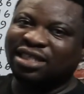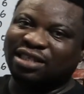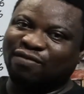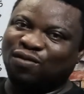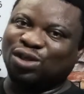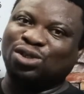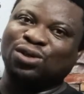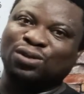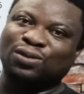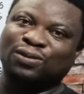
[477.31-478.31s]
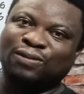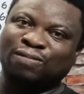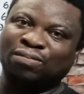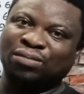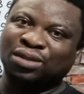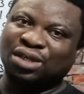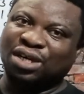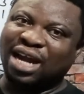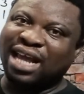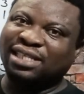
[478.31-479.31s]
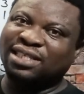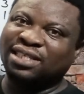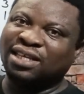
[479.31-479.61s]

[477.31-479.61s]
deviation, right?